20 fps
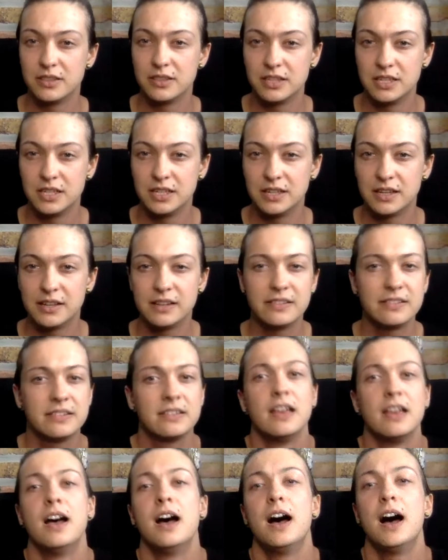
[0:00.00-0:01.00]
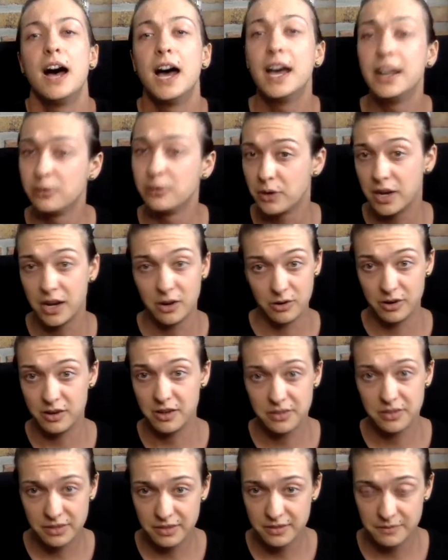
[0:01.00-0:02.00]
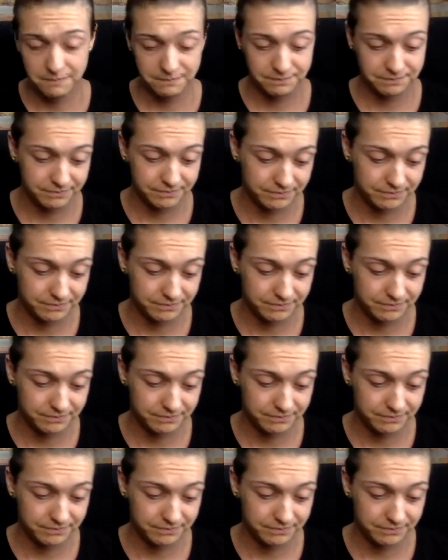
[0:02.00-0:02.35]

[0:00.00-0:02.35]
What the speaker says: out the details. I don't care enough.